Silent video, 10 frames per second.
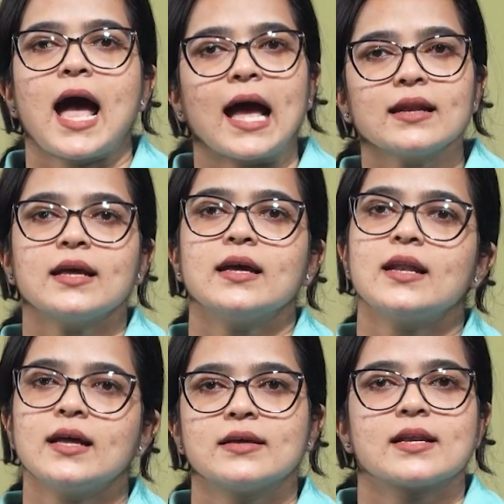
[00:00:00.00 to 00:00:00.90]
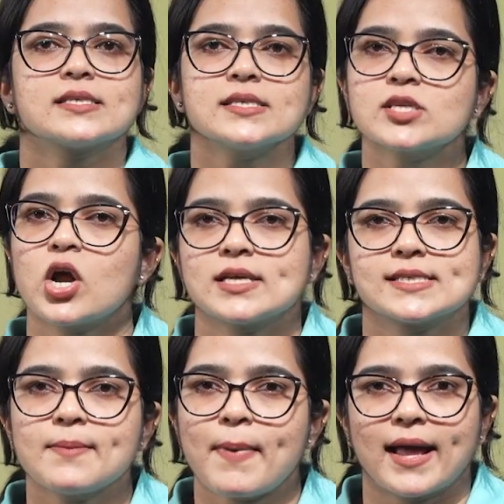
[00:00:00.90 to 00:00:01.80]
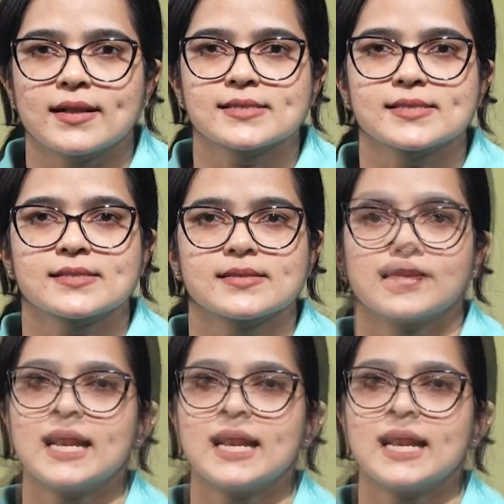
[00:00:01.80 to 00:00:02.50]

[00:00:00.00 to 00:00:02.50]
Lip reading: and another is the solar cell panels.